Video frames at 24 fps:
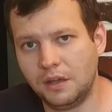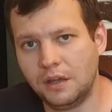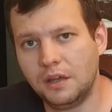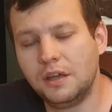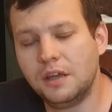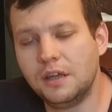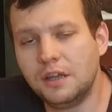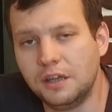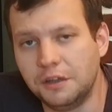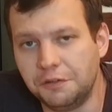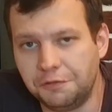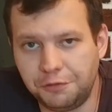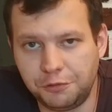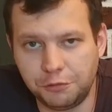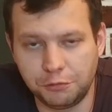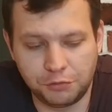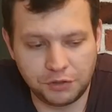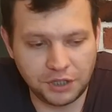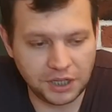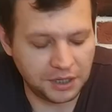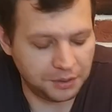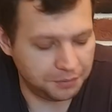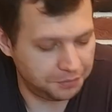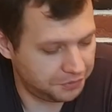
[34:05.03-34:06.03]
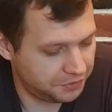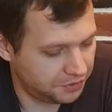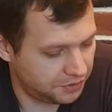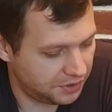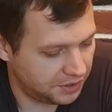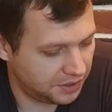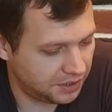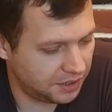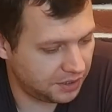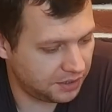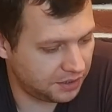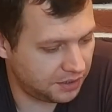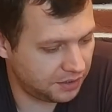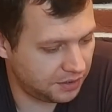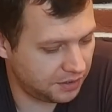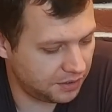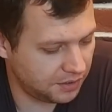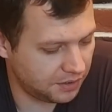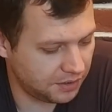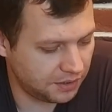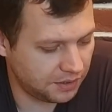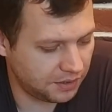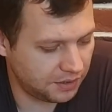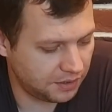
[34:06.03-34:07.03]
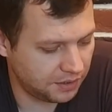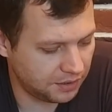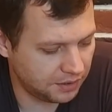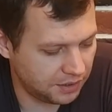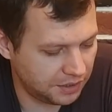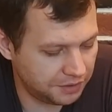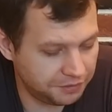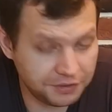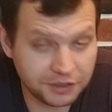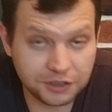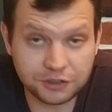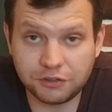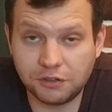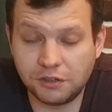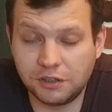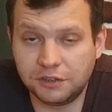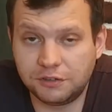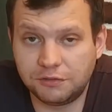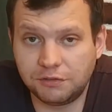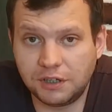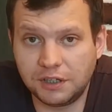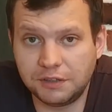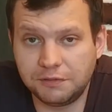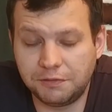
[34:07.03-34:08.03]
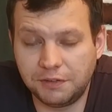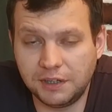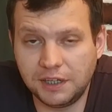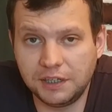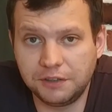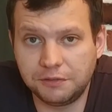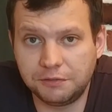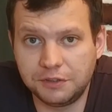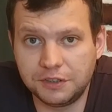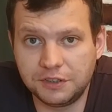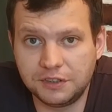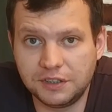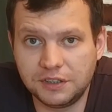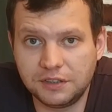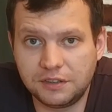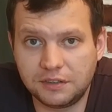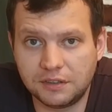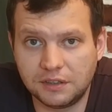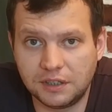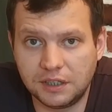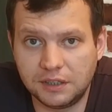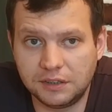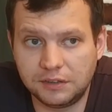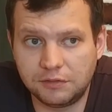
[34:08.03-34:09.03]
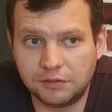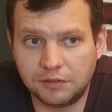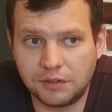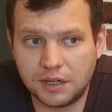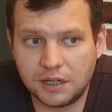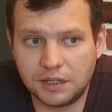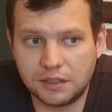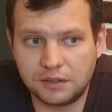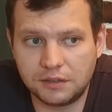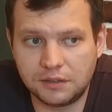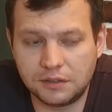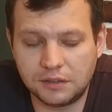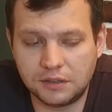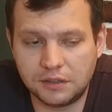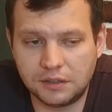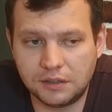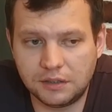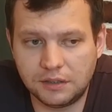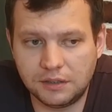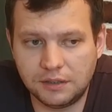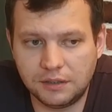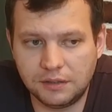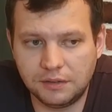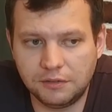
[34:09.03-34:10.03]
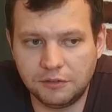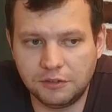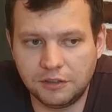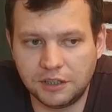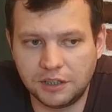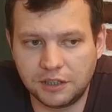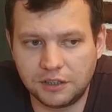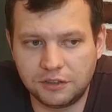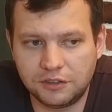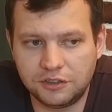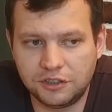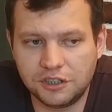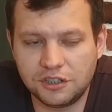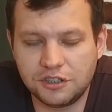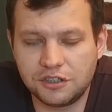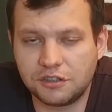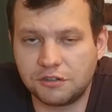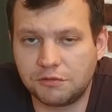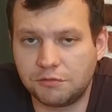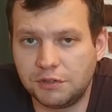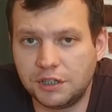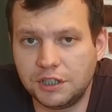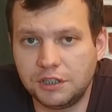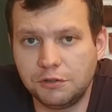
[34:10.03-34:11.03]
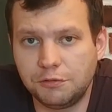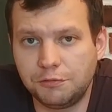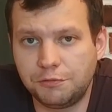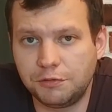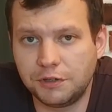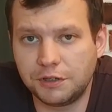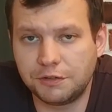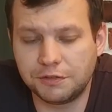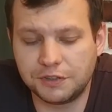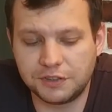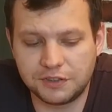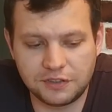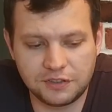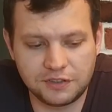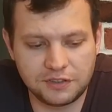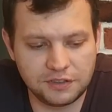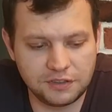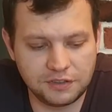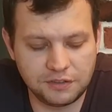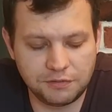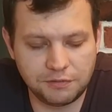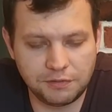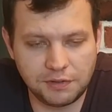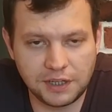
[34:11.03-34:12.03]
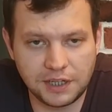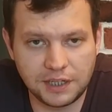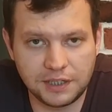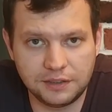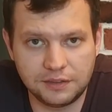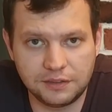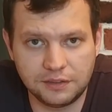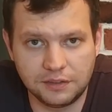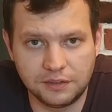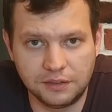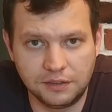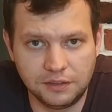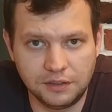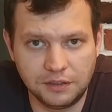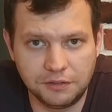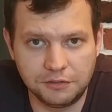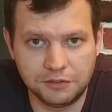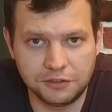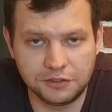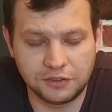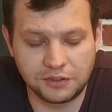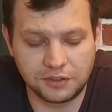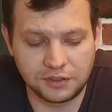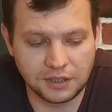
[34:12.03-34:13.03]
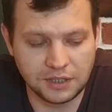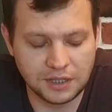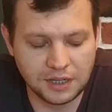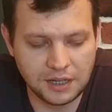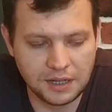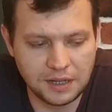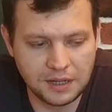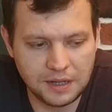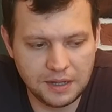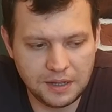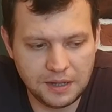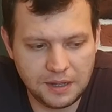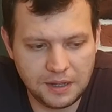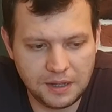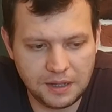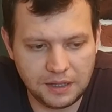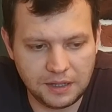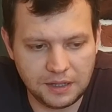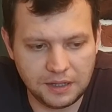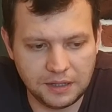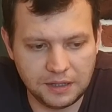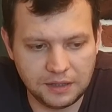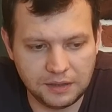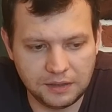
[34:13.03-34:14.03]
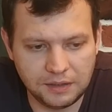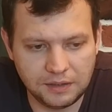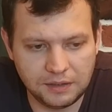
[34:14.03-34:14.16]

a few times. And I've actually tried flying with it. I tried like changing radio frequencies in flight and everything, and